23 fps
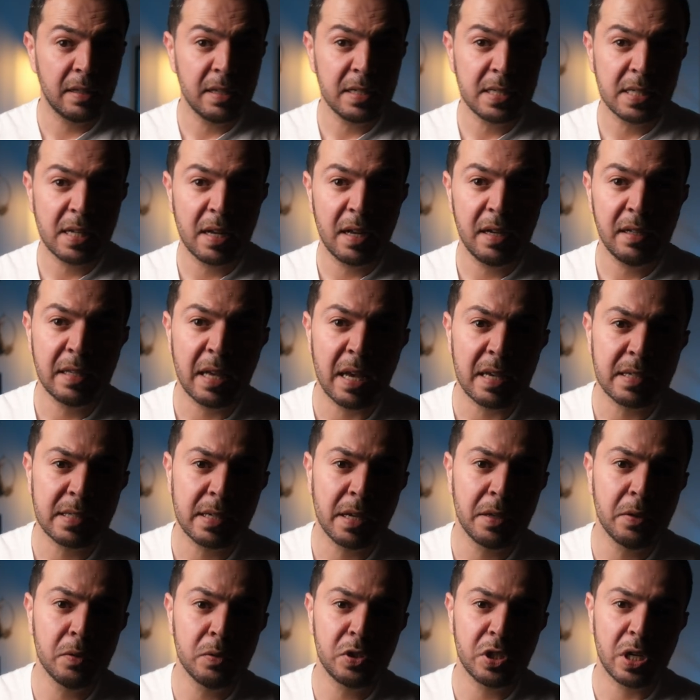this light has a
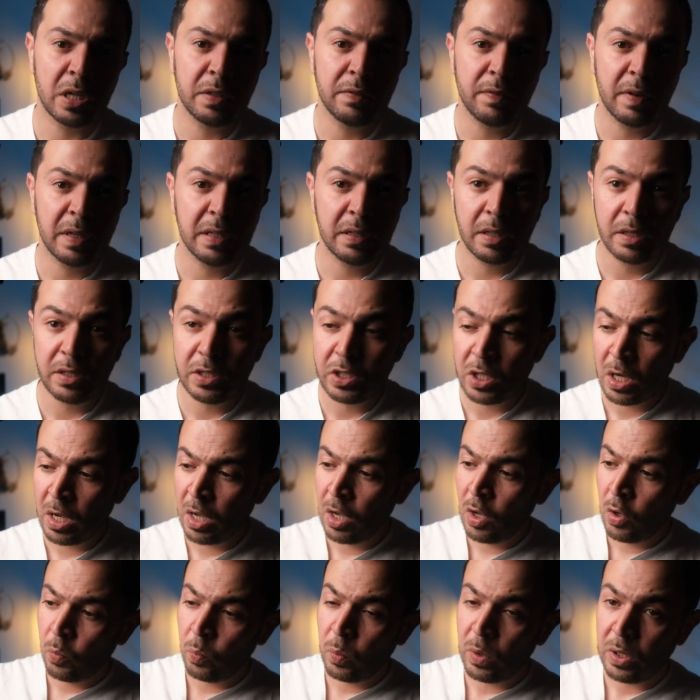huge advantage,
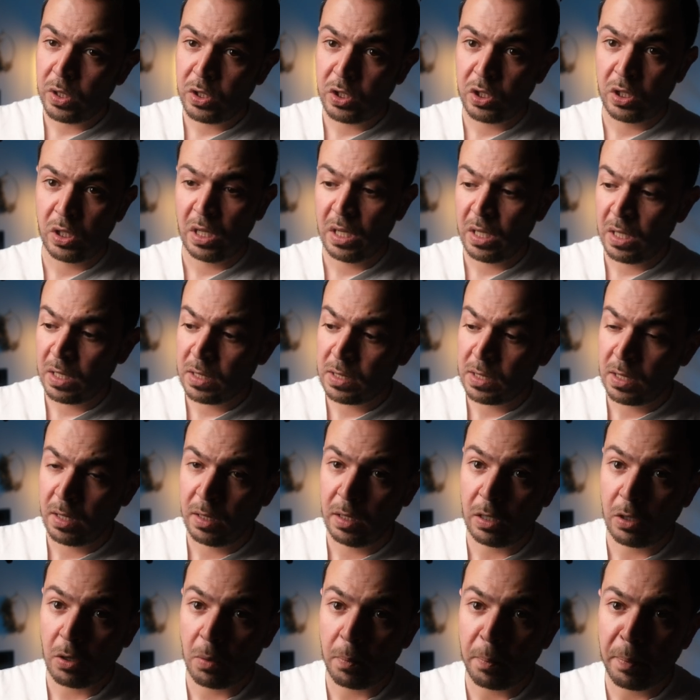which is
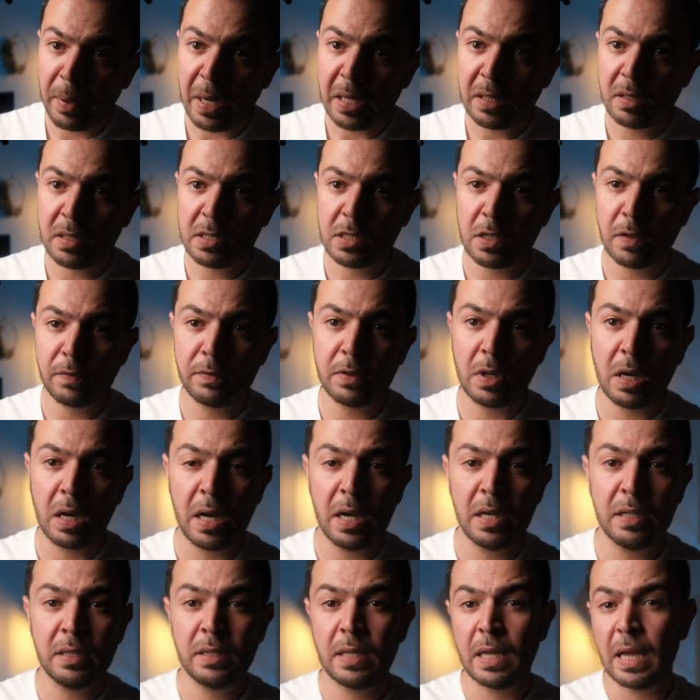the compactness of the
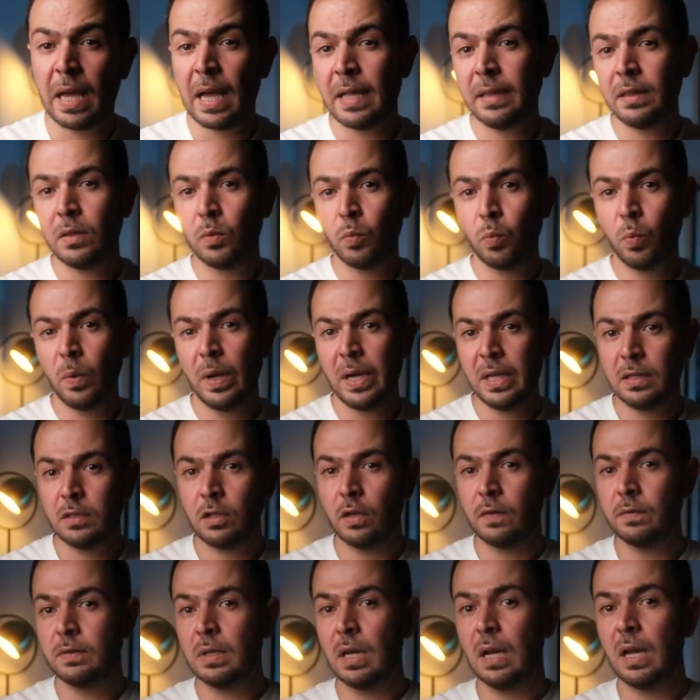light and the weight
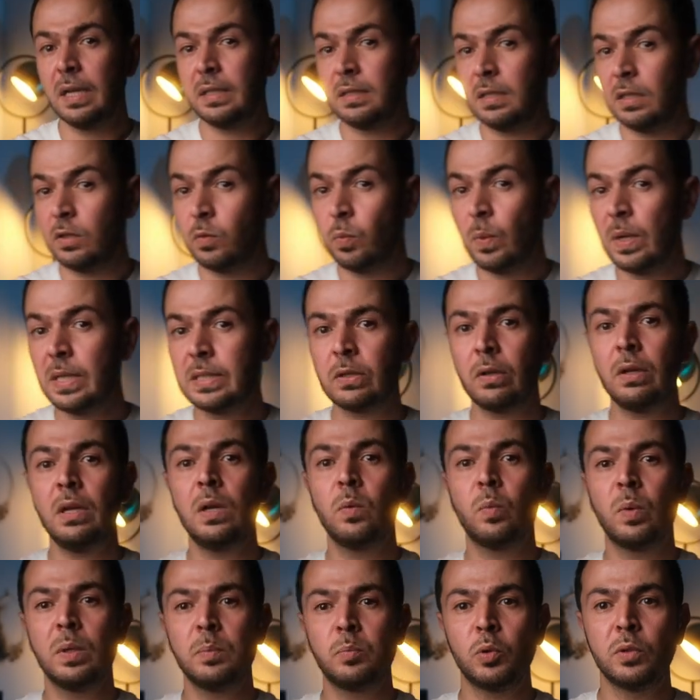of the light. It weighs only
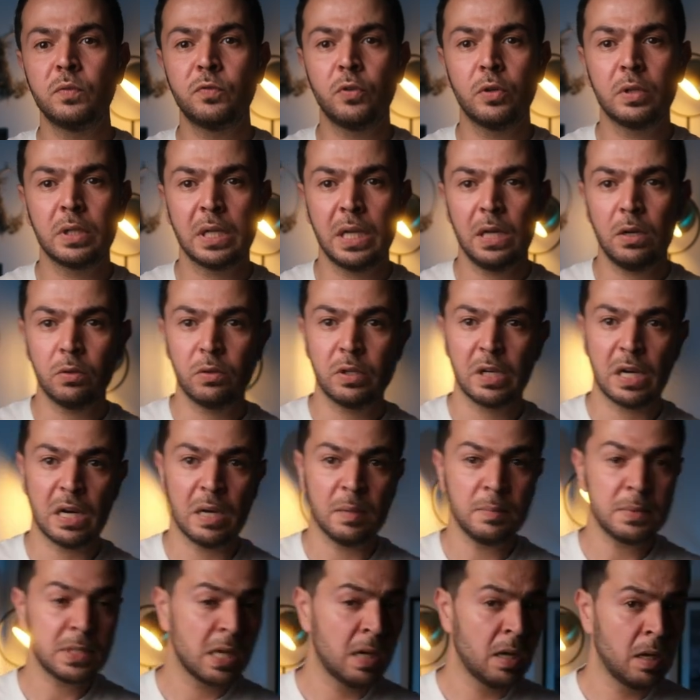1.4
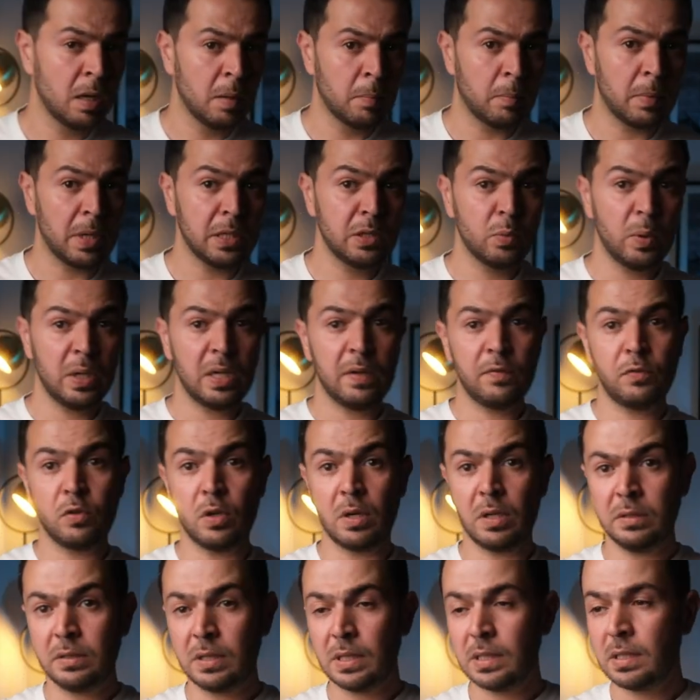kilograms. By the way, if you're
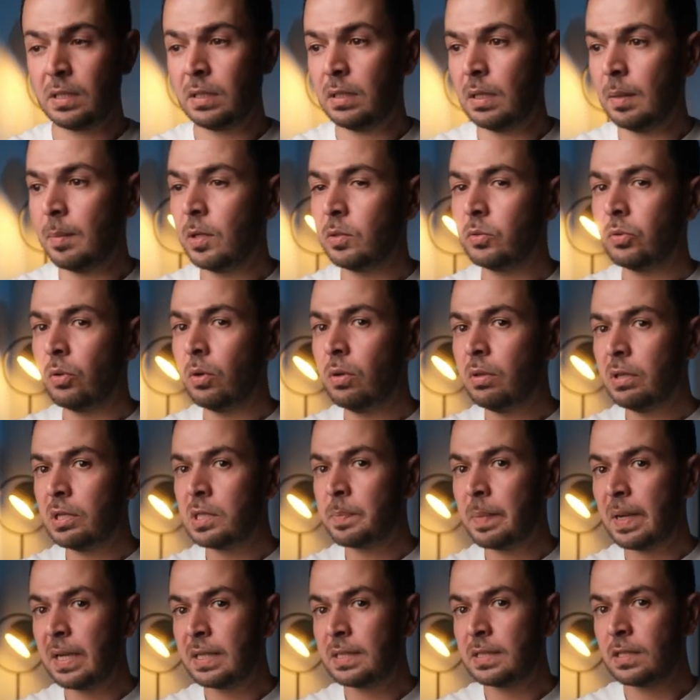interested about all the
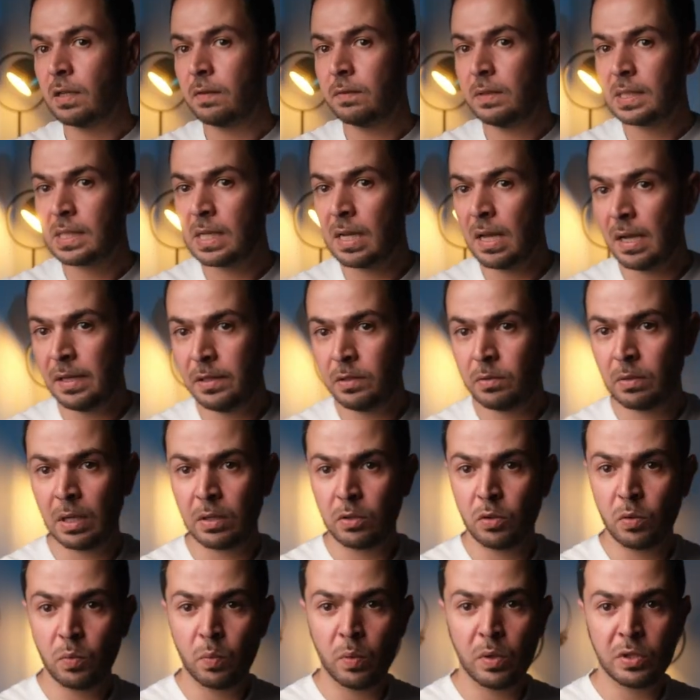specs of this light, you can
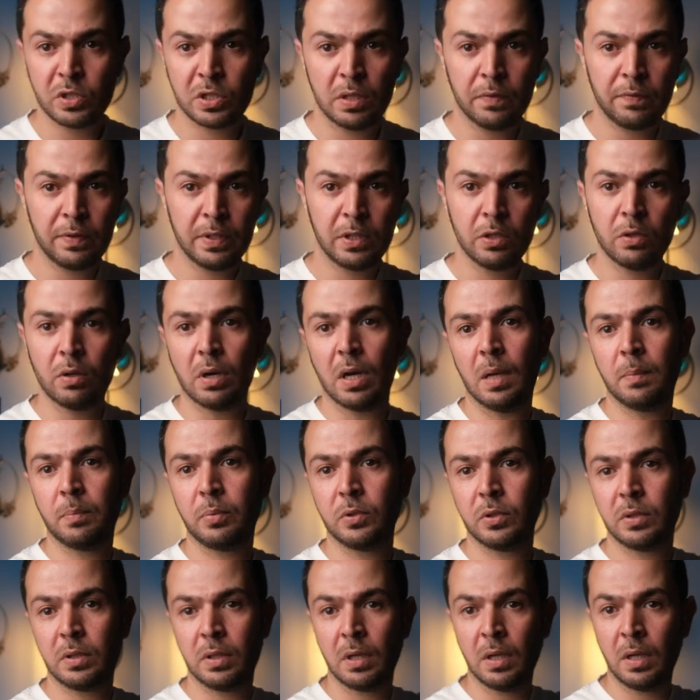go watch the video. I'll put